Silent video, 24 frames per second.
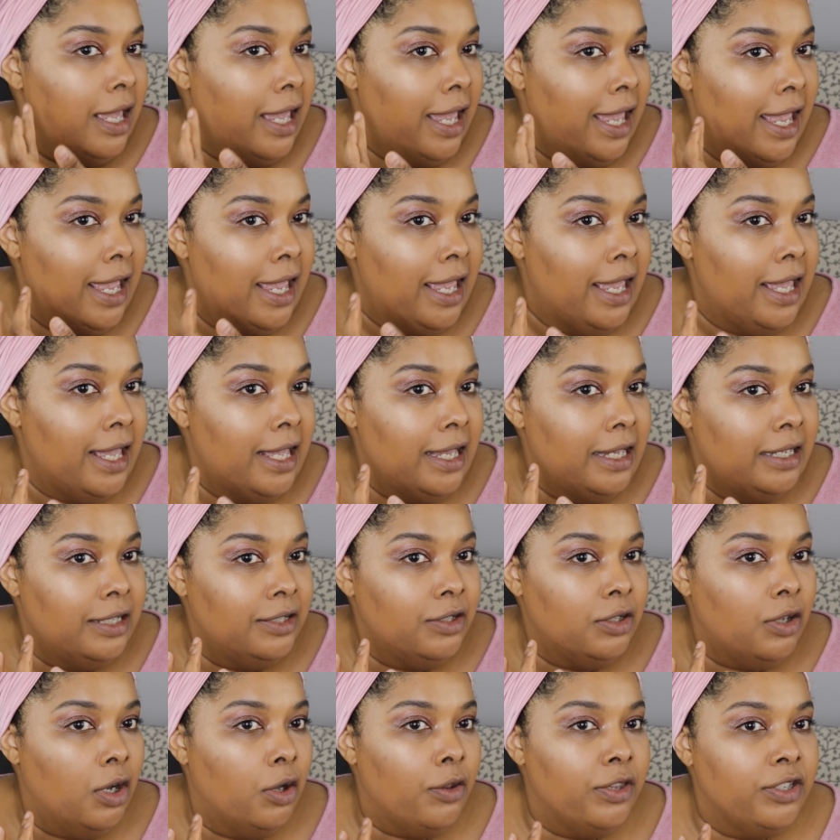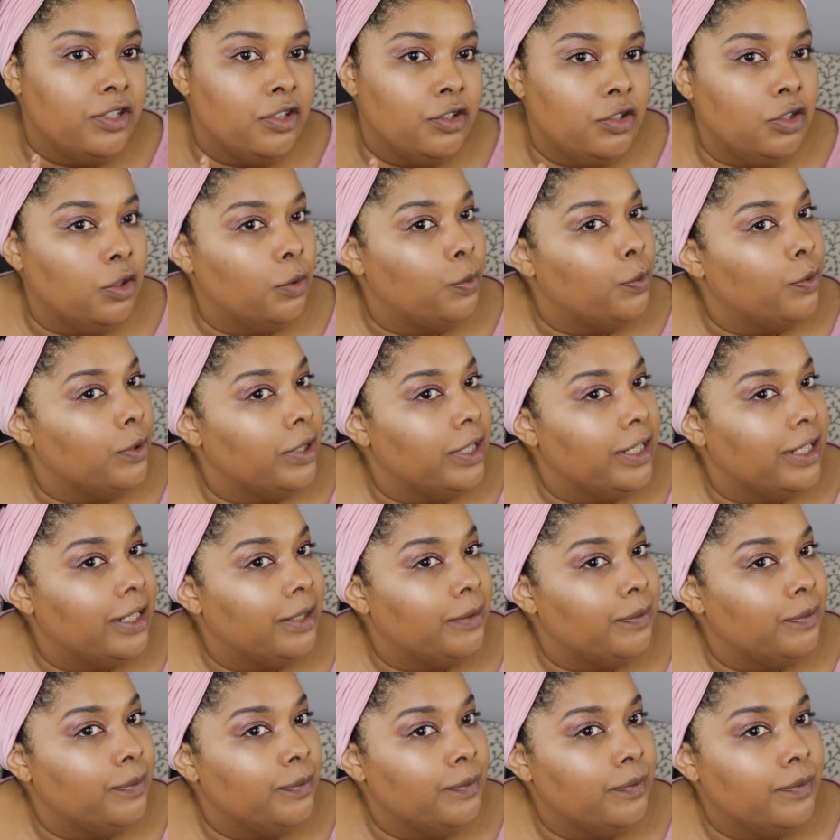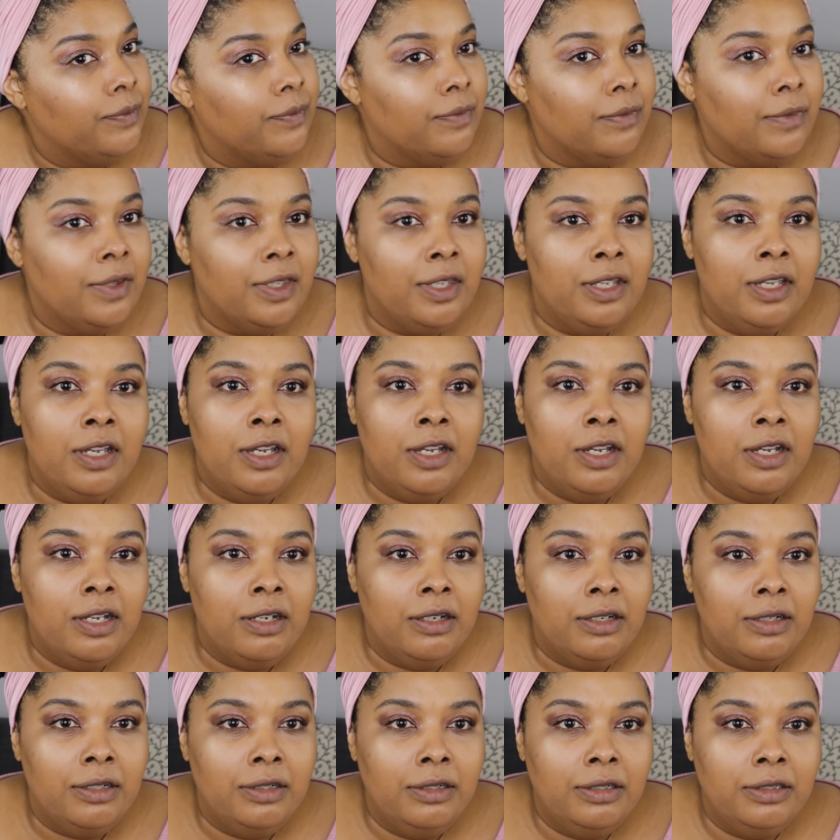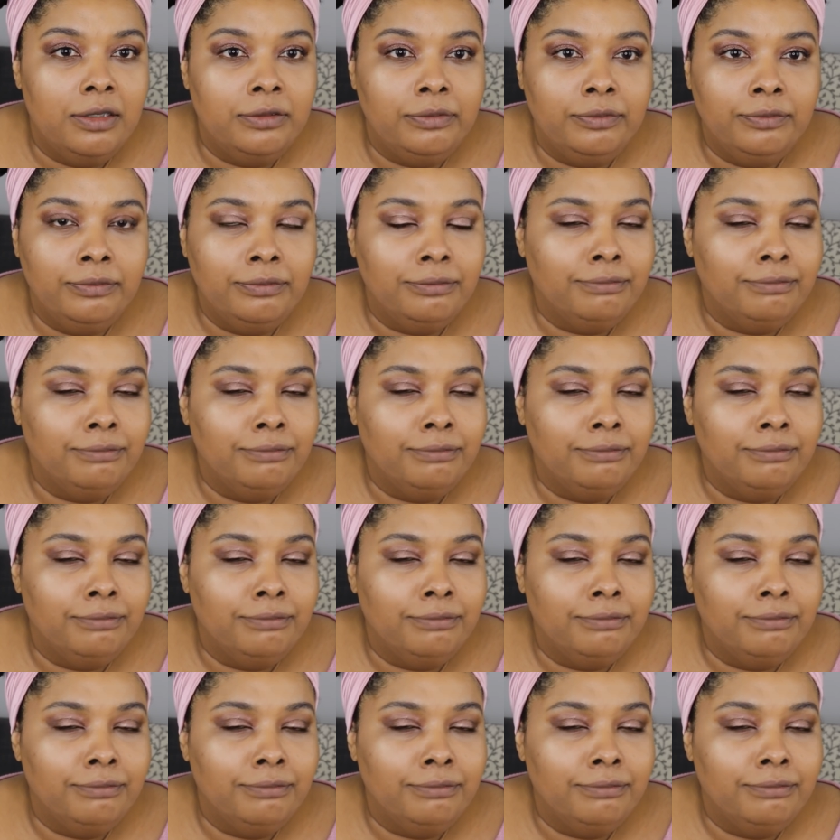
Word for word: And, oh, this is so pretty. Oh,